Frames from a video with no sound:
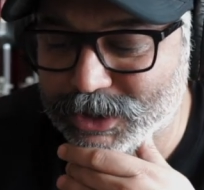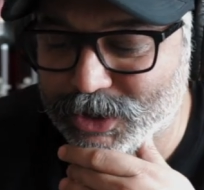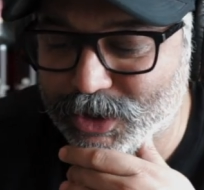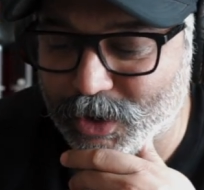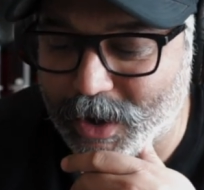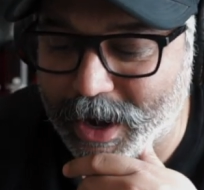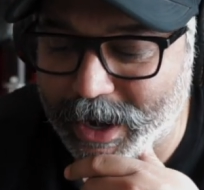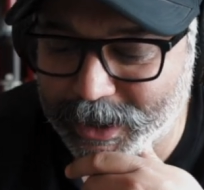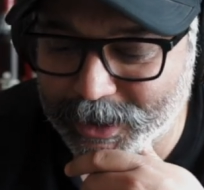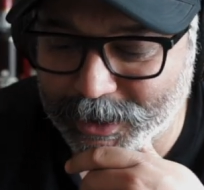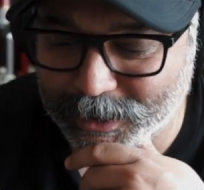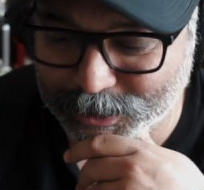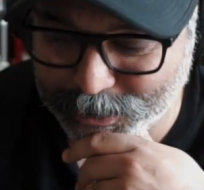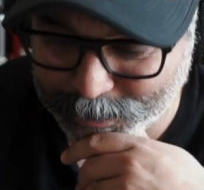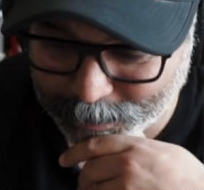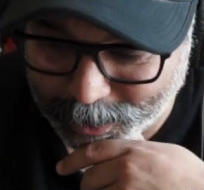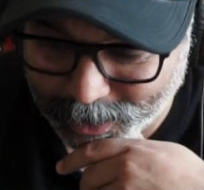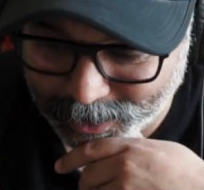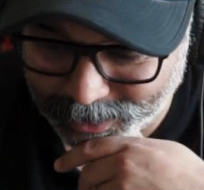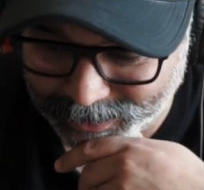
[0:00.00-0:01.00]
trials
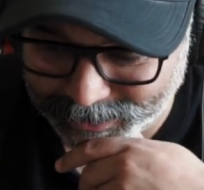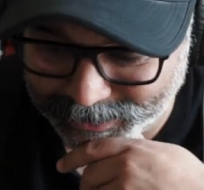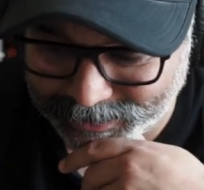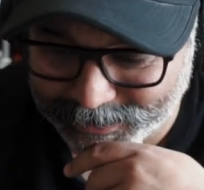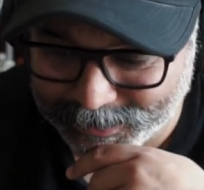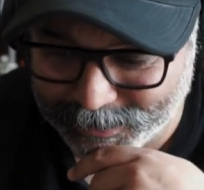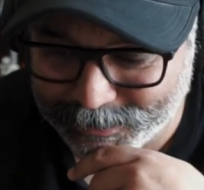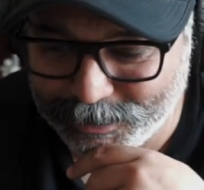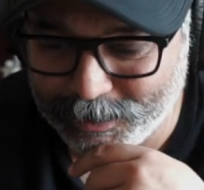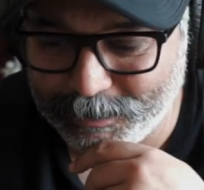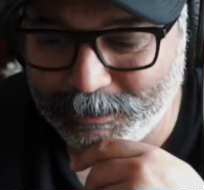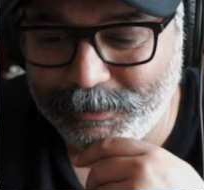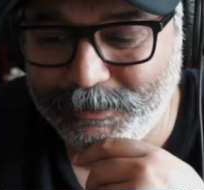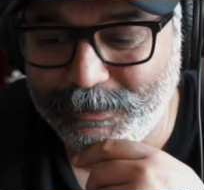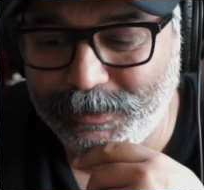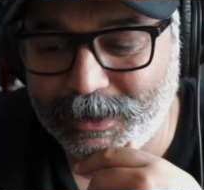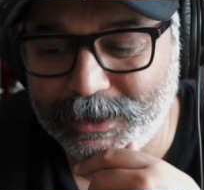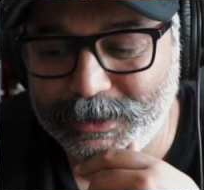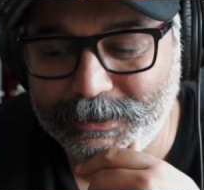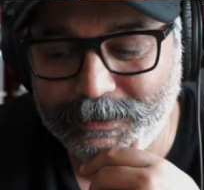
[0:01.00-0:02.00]
barley from a
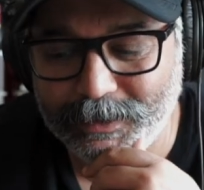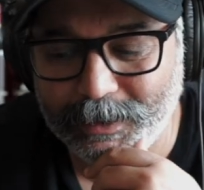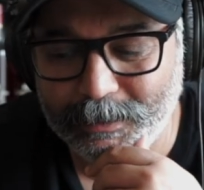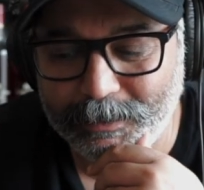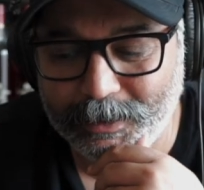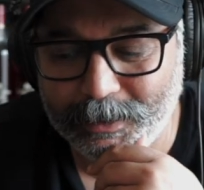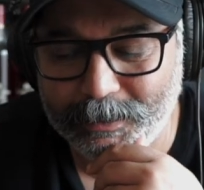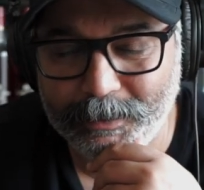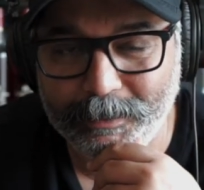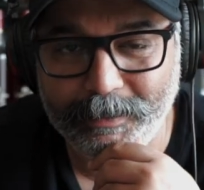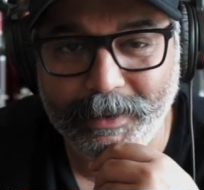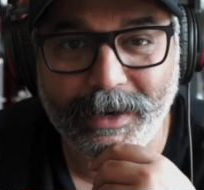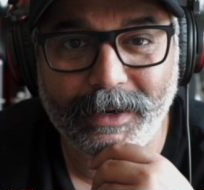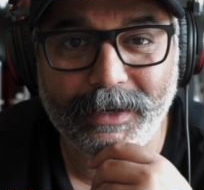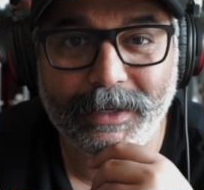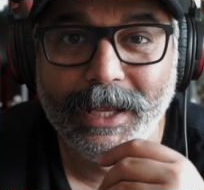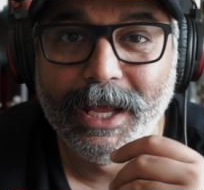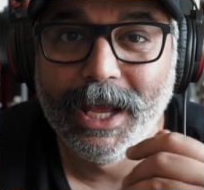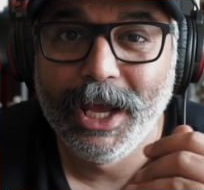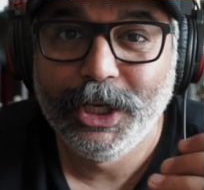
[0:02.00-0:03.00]
first fill bourbon barrel.